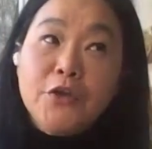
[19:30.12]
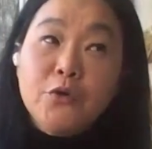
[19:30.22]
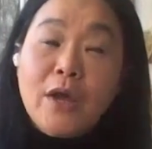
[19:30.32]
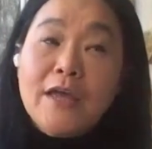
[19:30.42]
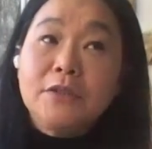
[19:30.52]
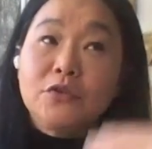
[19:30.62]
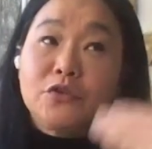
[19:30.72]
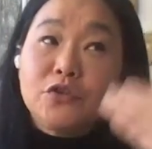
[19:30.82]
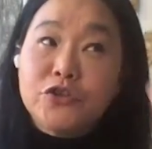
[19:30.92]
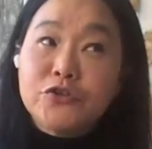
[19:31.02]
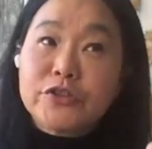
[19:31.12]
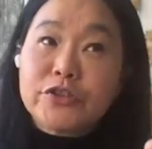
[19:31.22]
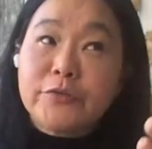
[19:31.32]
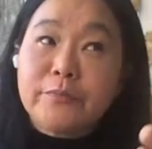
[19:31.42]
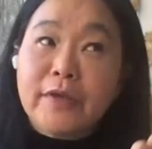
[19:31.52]
that you're able to use
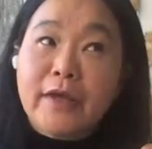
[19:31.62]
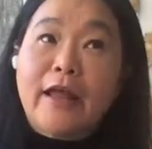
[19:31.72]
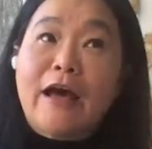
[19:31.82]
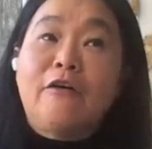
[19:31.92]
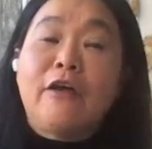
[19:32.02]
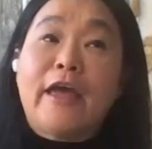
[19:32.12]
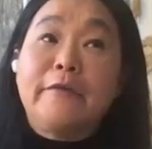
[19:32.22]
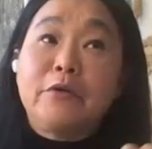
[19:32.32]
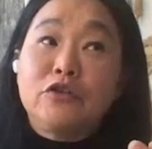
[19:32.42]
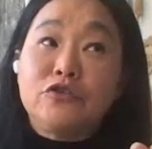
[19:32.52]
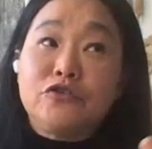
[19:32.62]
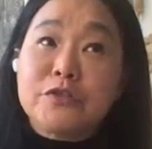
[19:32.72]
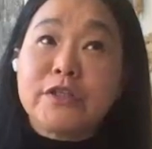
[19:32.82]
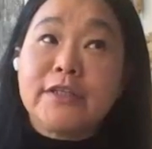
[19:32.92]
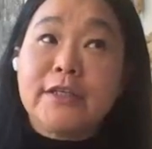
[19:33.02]
them and are able to
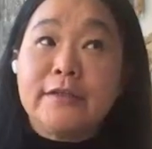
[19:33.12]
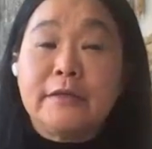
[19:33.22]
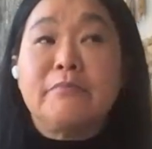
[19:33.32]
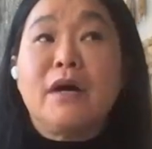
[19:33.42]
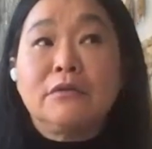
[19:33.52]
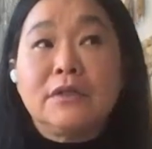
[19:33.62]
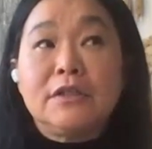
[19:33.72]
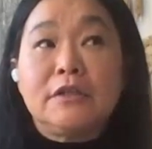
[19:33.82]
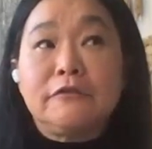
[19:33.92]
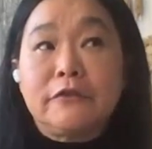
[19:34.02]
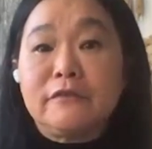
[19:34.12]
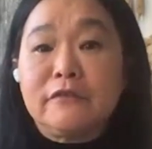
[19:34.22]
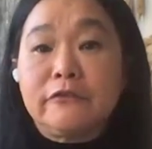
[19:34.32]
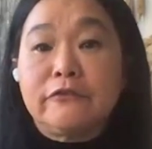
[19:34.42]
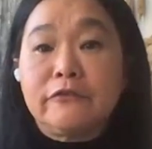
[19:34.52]
use them in a multi
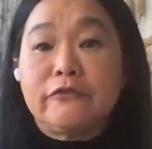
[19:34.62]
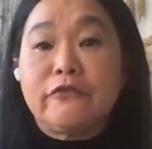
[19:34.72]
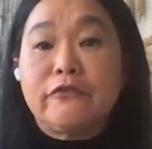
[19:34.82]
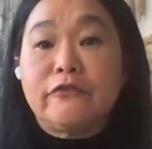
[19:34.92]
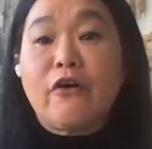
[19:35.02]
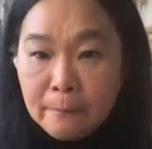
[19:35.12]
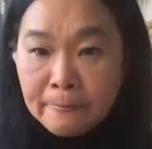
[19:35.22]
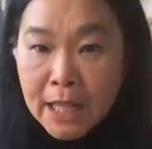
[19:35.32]
different form